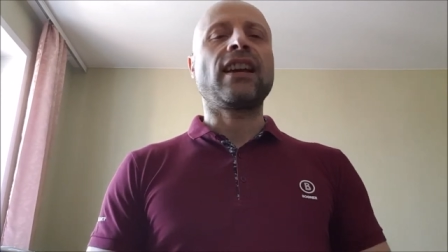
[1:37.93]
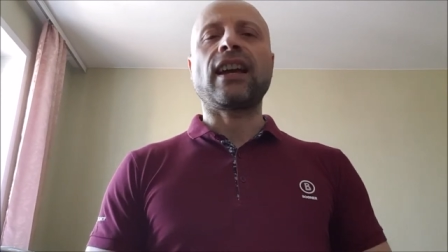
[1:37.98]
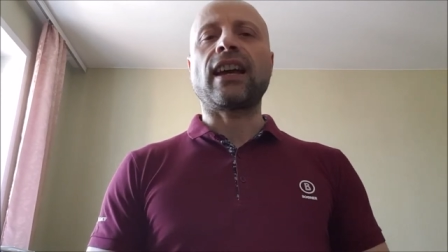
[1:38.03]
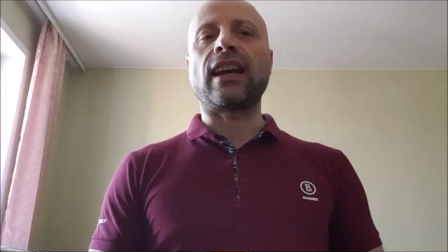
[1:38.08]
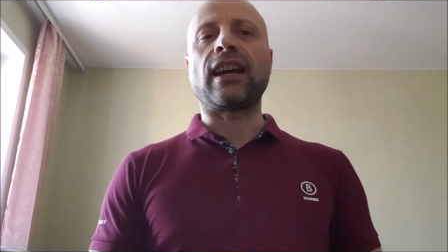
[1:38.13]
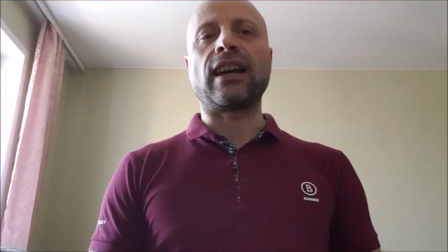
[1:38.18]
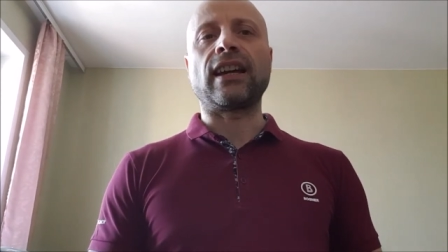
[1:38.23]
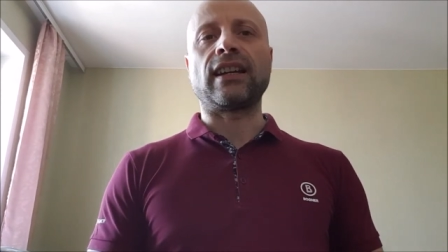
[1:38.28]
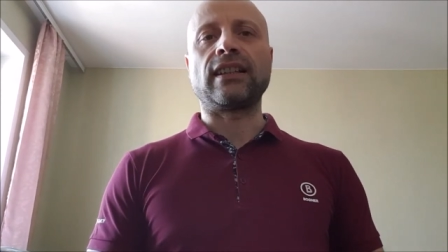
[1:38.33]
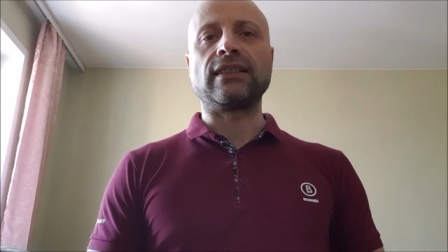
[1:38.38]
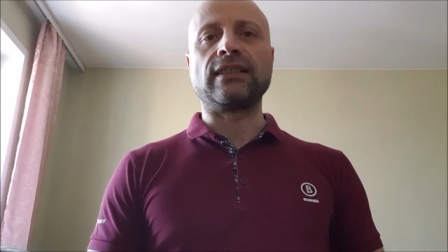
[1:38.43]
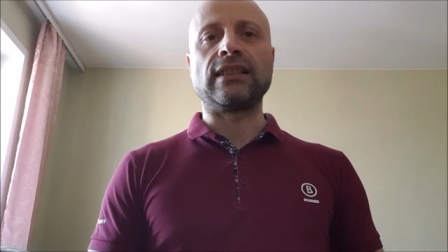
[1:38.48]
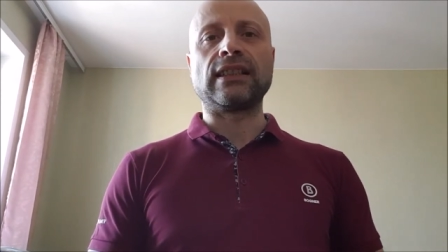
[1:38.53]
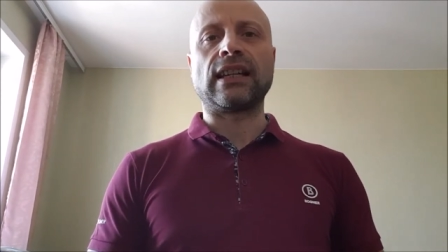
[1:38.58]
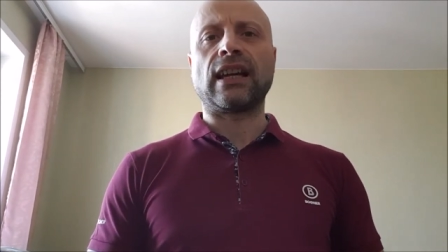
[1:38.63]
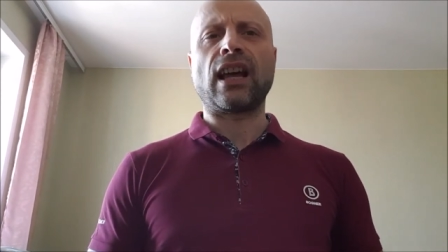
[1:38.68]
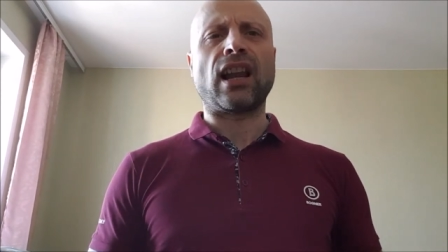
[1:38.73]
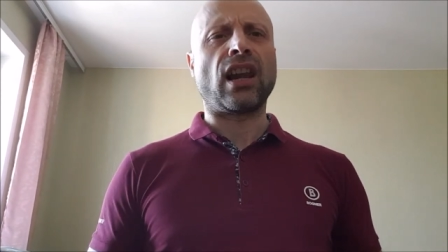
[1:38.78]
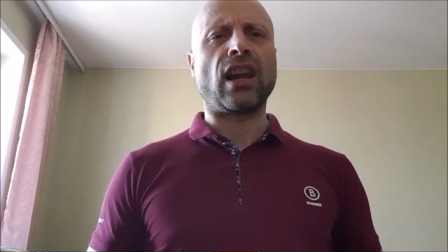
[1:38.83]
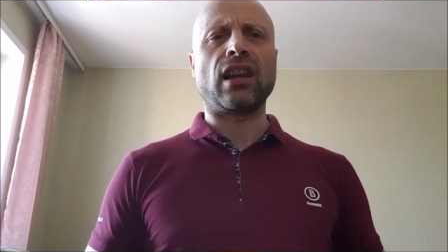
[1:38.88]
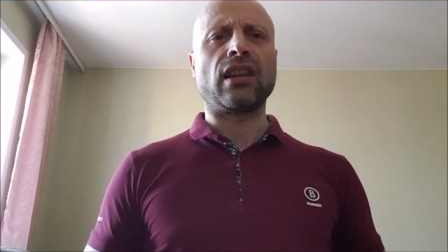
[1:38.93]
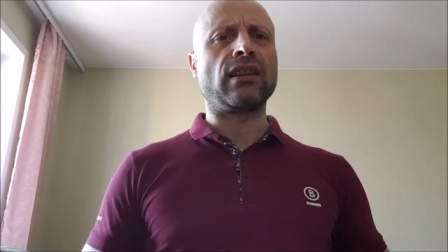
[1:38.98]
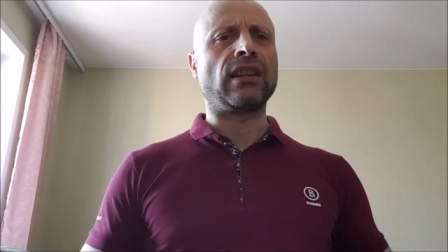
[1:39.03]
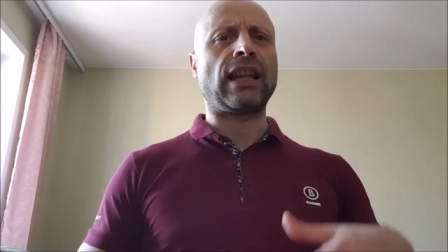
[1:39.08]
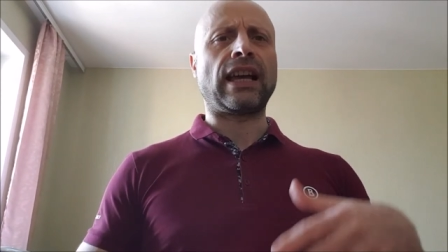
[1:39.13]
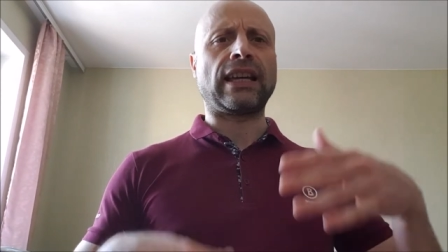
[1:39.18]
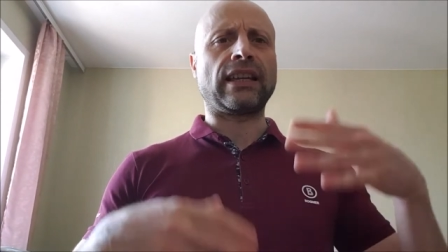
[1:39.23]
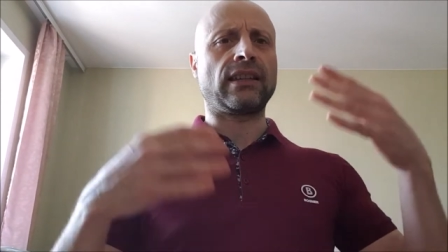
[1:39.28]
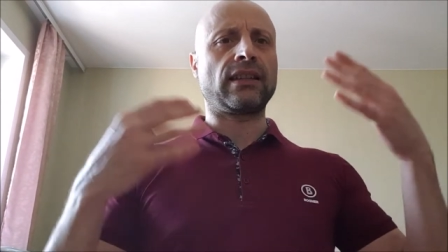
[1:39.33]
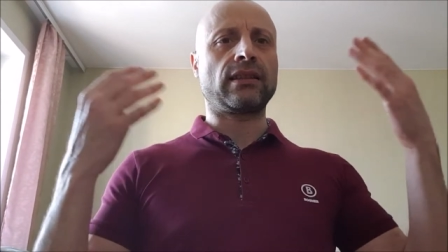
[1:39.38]
and all
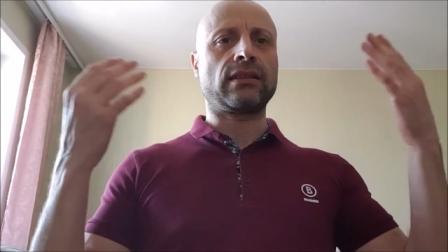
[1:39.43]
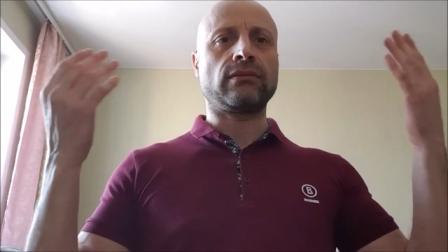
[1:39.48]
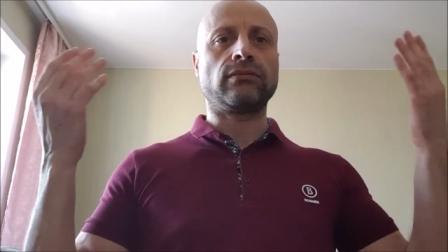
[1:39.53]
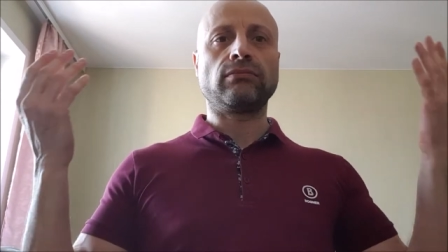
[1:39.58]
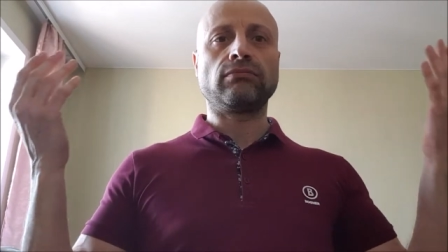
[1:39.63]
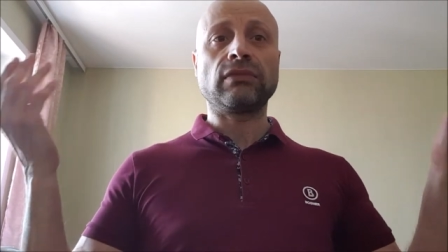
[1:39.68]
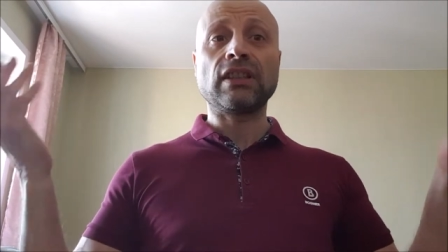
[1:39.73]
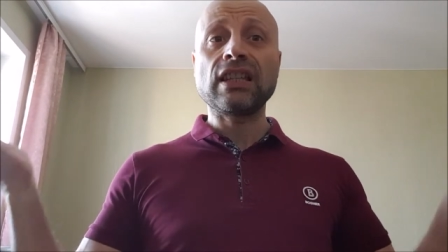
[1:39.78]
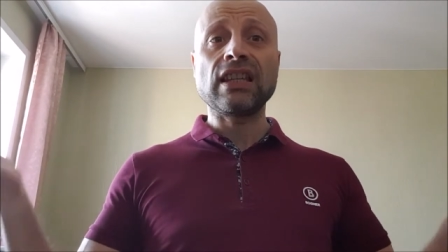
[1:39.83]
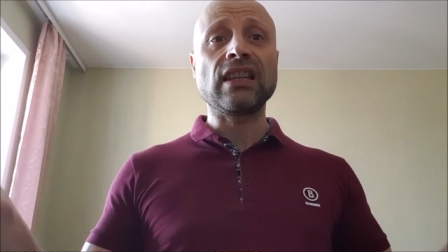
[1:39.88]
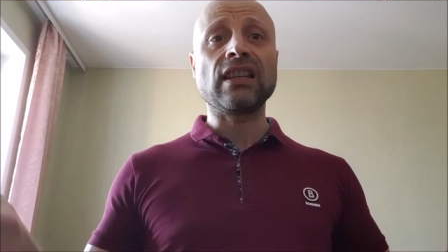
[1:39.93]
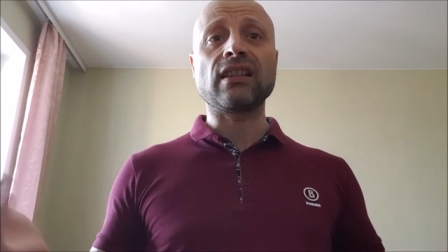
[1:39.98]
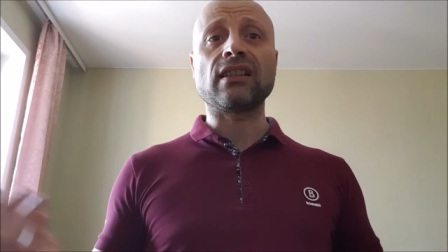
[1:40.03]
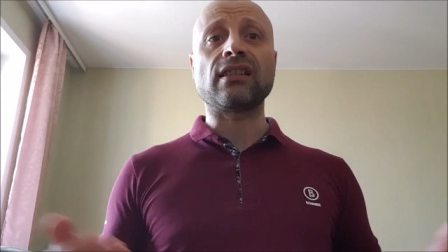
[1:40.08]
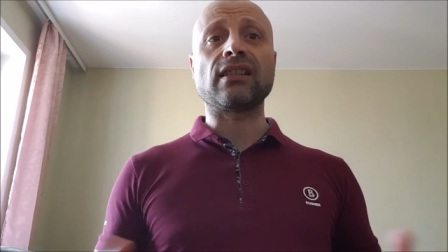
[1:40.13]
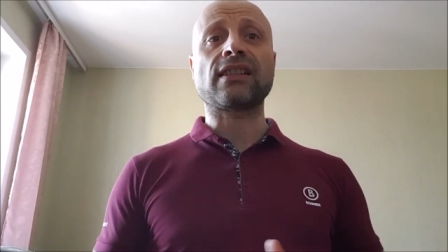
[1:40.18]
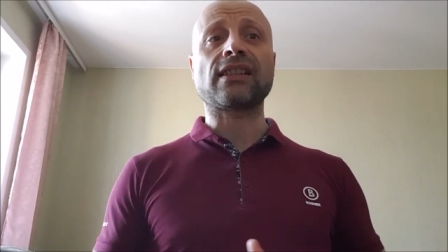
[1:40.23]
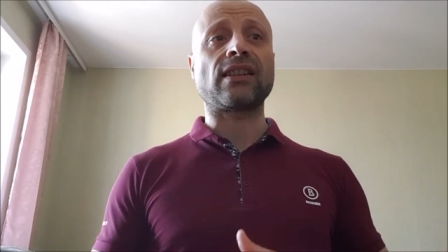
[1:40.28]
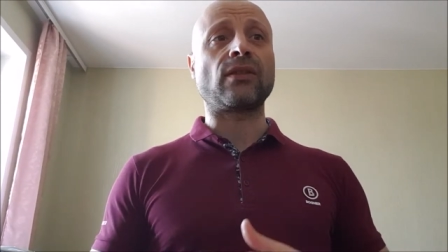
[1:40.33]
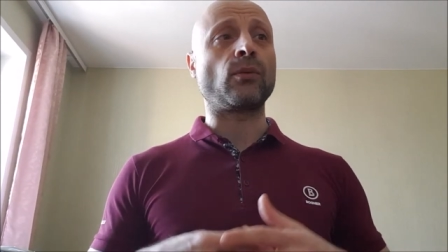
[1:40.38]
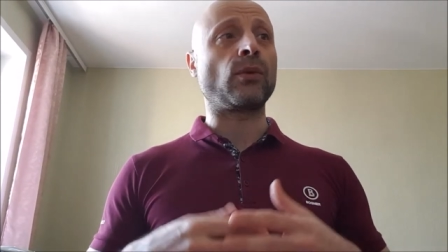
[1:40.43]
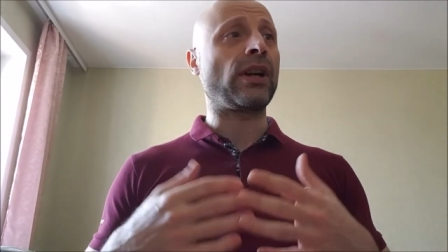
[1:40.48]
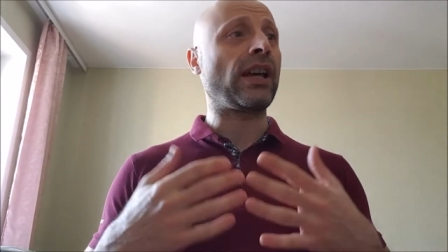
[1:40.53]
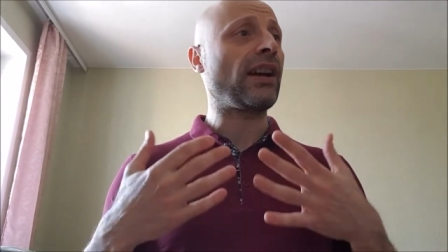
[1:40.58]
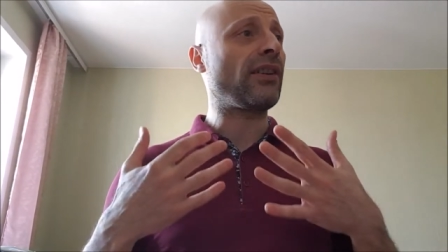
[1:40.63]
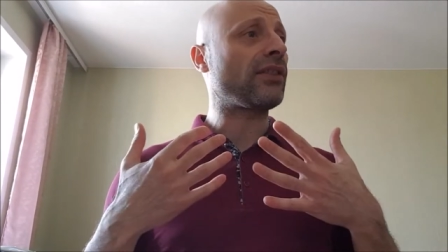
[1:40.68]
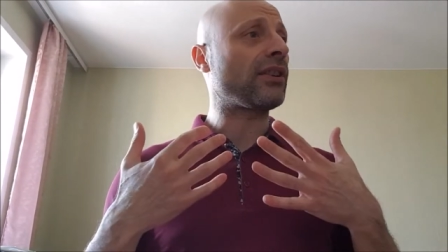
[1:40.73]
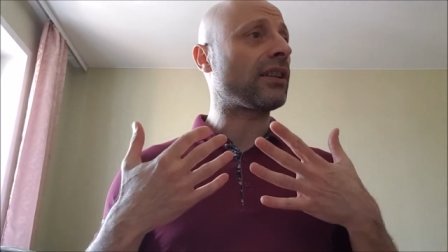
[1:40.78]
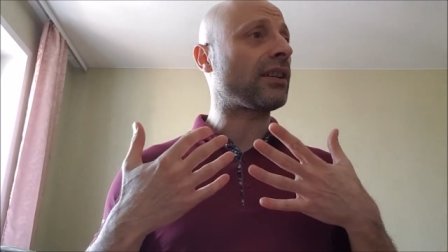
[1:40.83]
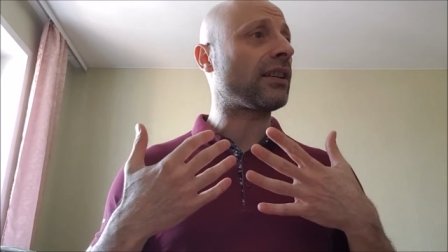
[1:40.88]
like hills and
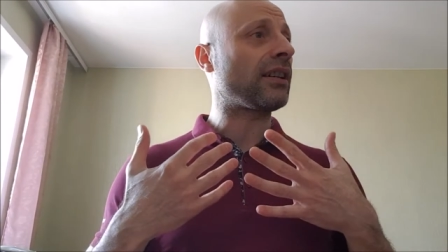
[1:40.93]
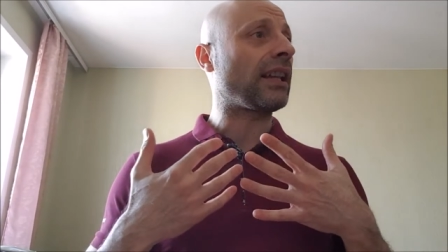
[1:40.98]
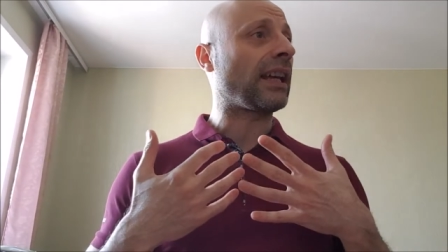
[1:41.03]
whatever,